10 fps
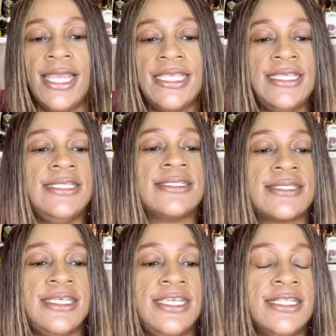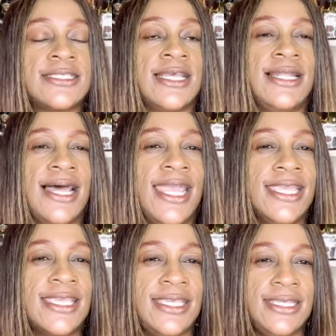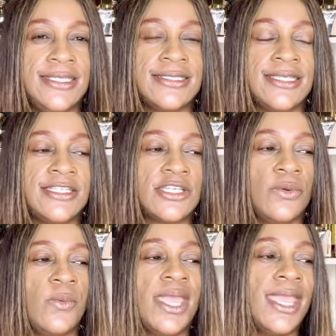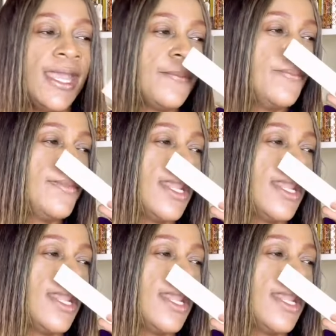Easy to like, easy to wear.